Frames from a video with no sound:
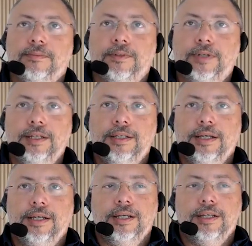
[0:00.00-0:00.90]
Okay,
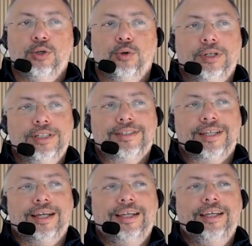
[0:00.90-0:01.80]
so it's
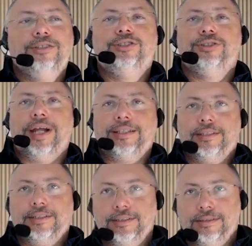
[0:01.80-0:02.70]
an
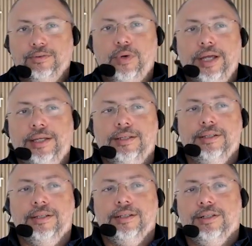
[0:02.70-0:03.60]
indirect way
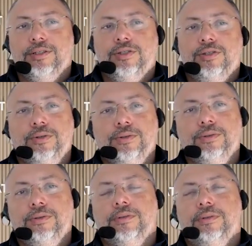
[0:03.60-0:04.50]

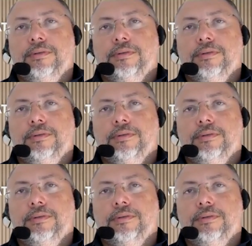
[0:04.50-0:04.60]
to